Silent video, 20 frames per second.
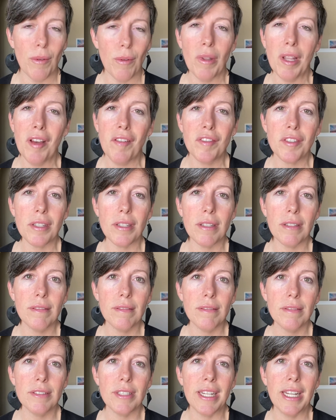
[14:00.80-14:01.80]
love to
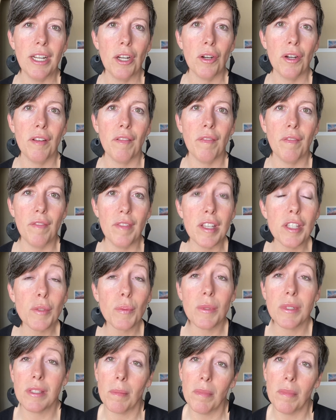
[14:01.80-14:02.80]
hear if this
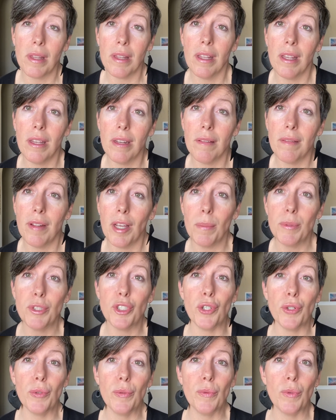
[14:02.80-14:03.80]
was something that helped
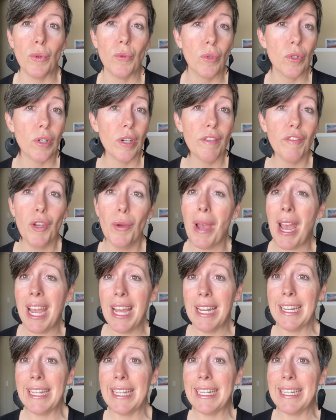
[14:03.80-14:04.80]
you, or if you
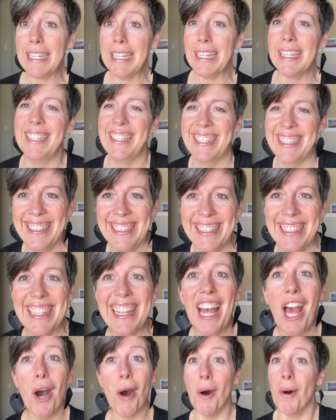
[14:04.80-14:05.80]
hated it,
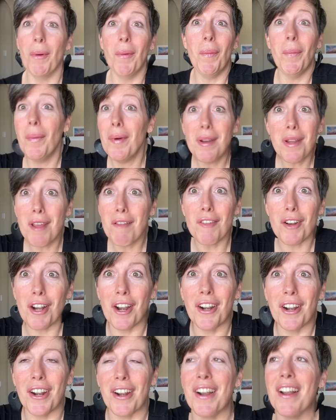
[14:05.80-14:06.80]
or
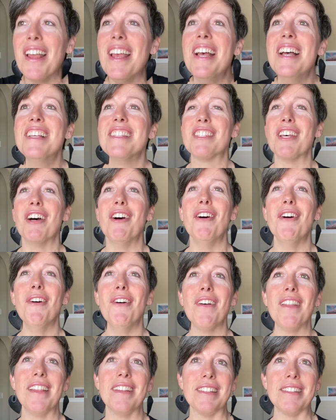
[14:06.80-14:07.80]
whatever. So
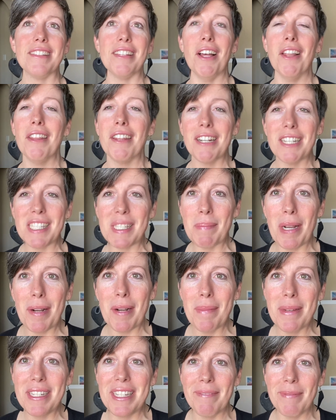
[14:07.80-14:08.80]
this is all an
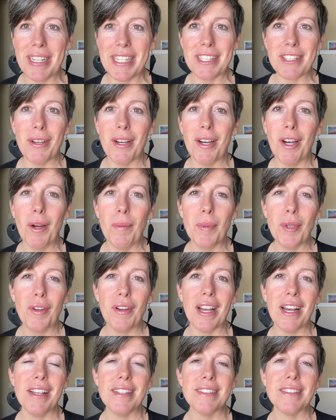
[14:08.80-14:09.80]
experiment to me. So I hope you
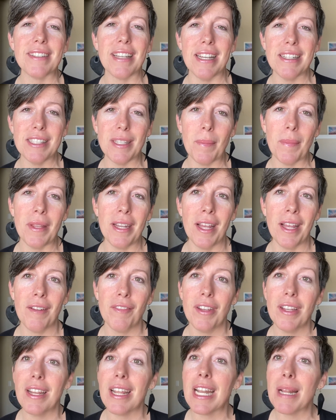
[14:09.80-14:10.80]
guys got something out of
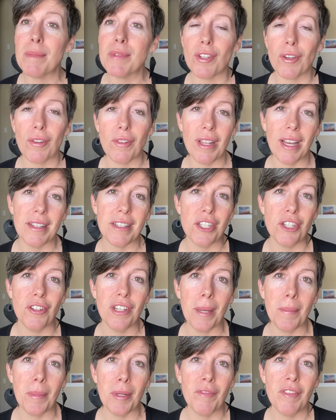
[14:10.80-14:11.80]
it. And I'm so glad that you
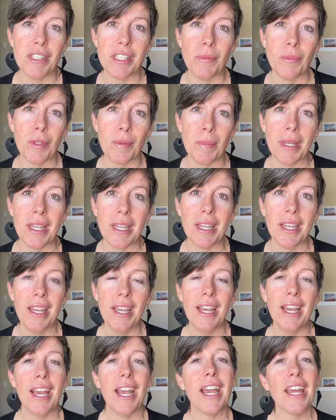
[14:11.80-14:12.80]
came to visit with me.
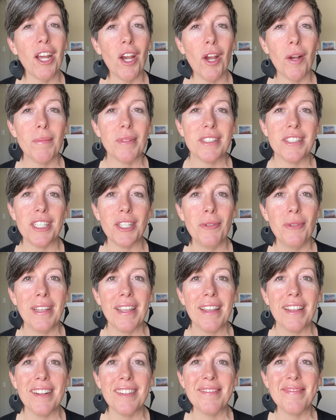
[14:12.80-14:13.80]
And I hope to see you
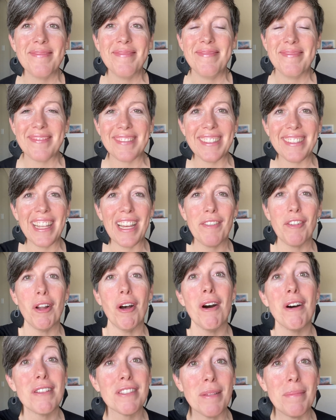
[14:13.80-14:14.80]
again. Have an
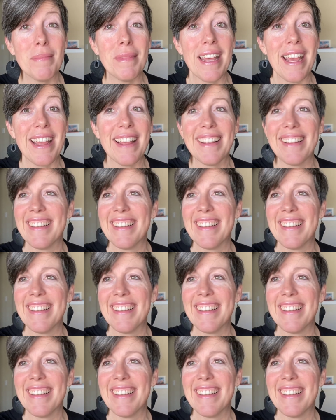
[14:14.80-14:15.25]
awesome day.